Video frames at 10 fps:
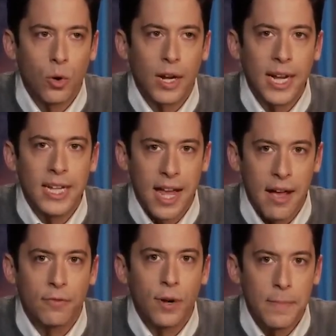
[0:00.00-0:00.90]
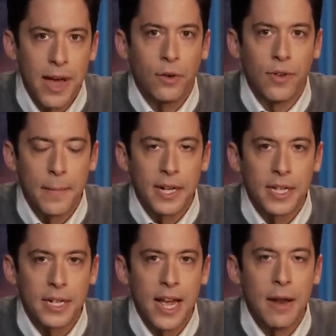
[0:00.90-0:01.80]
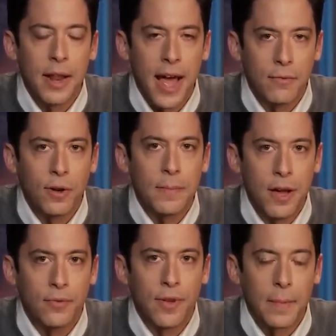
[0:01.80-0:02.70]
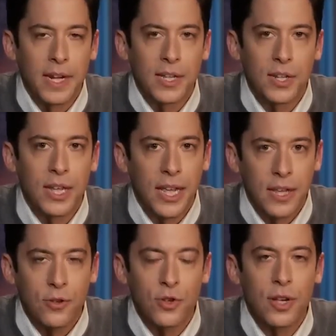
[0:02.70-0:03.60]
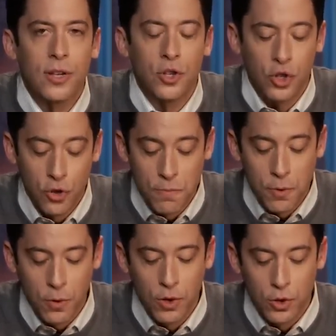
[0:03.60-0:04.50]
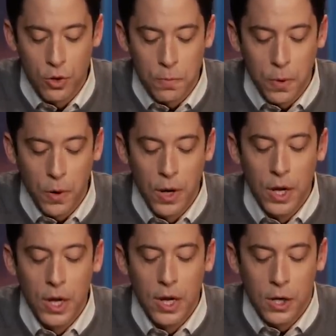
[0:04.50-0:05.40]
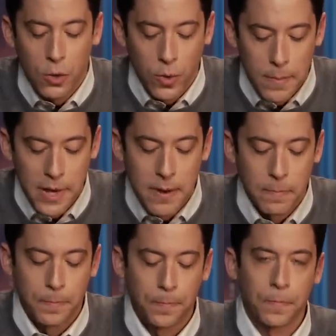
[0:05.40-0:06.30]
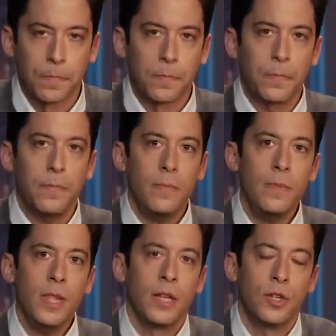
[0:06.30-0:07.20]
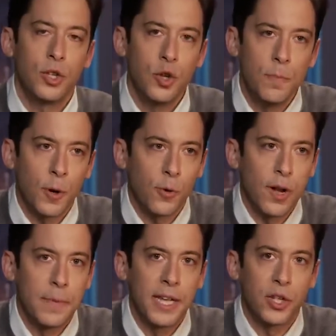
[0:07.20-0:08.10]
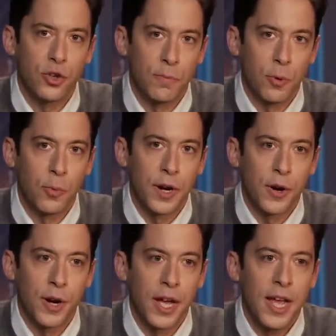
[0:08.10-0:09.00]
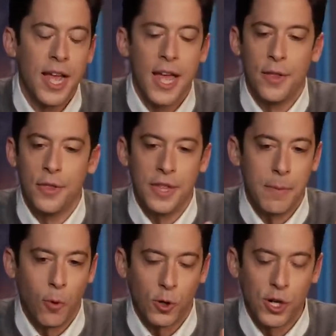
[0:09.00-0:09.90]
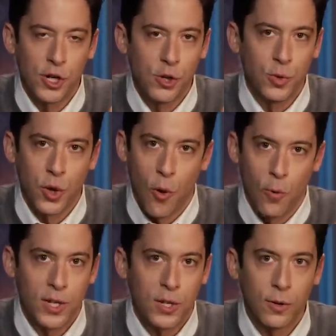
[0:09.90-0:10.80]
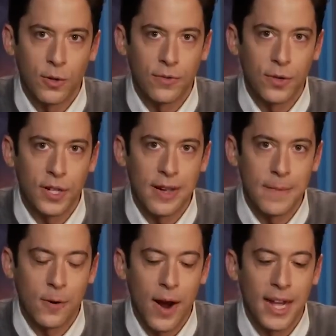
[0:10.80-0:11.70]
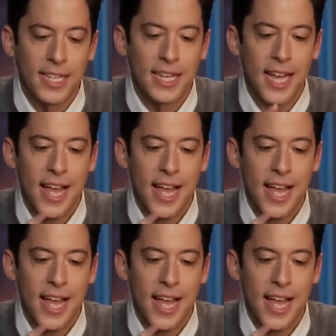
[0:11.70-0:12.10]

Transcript: O'Rourke is every male feminist, and every male feminist is super duper creepy. Super creepy, super weird. The abortion issue was always a loser for the Democrats.